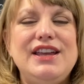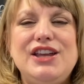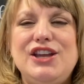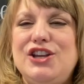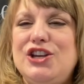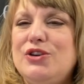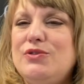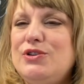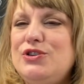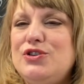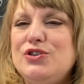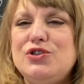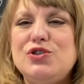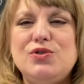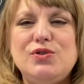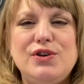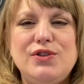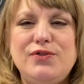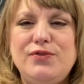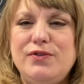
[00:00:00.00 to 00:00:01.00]
You know, when you're
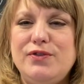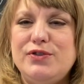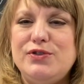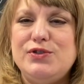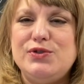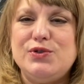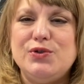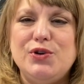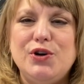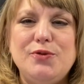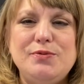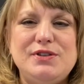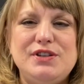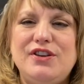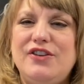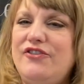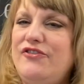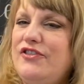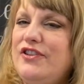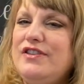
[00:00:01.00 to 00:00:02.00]
going through the storms and
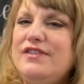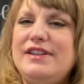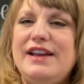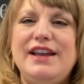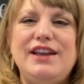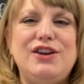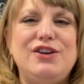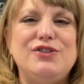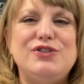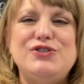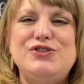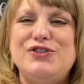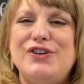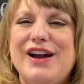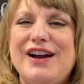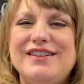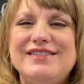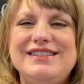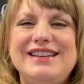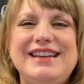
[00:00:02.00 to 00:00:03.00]
you feel like you're
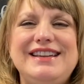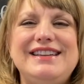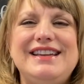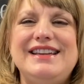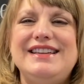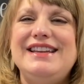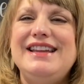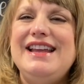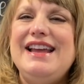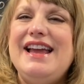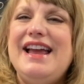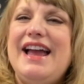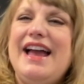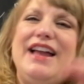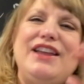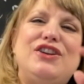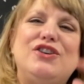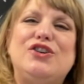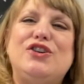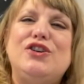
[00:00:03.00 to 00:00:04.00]
drowning
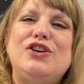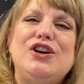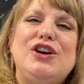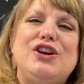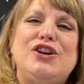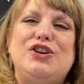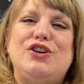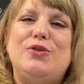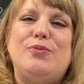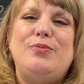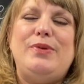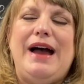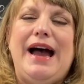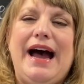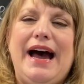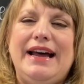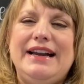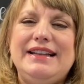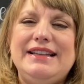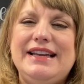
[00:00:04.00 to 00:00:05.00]
and you're
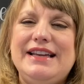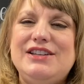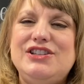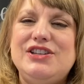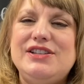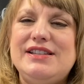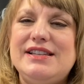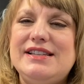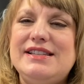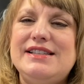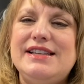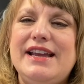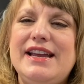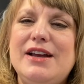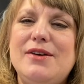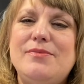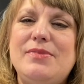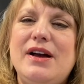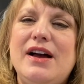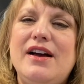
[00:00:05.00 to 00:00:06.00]
paddling just to stay
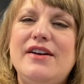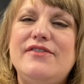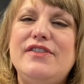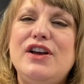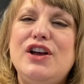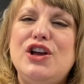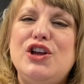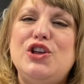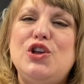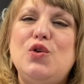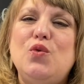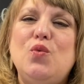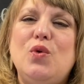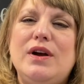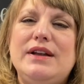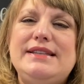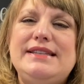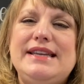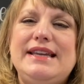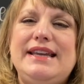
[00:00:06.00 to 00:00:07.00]
above, you
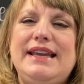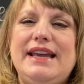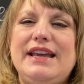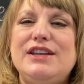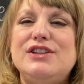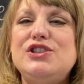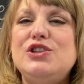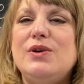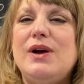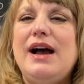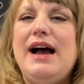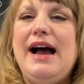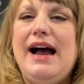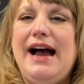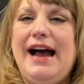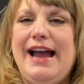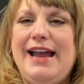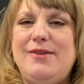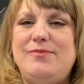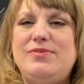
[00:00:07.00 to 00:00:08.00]
want to get to a
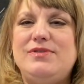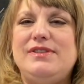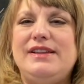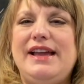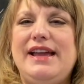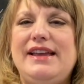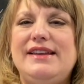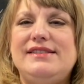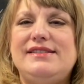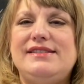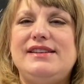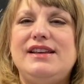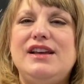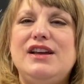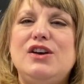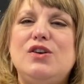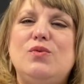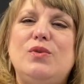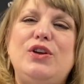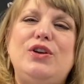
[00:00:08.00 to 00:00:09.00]
high place
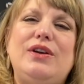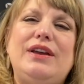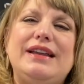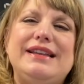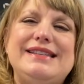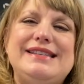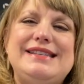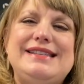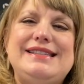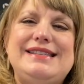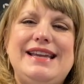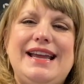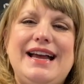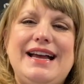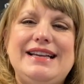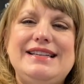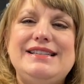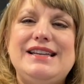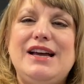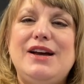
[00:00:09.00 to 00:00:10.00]
where you can
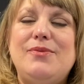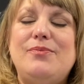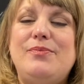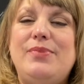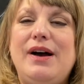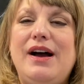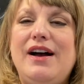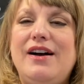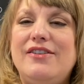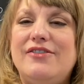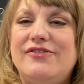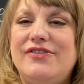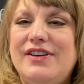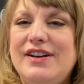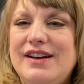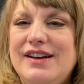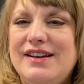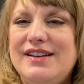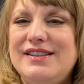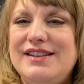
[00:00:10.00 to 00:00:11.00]
stand above,
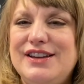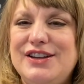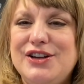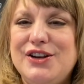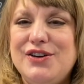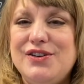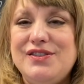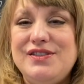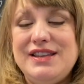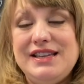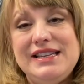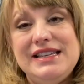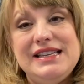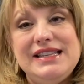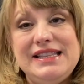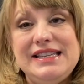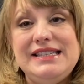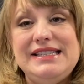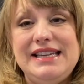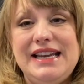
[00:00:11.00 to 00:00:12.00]
you know,
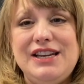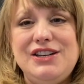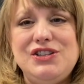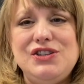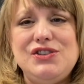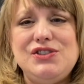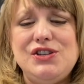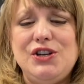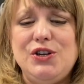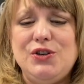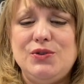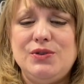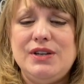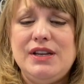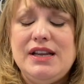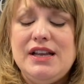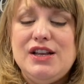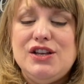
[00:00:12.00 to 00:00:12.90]
the danger zone.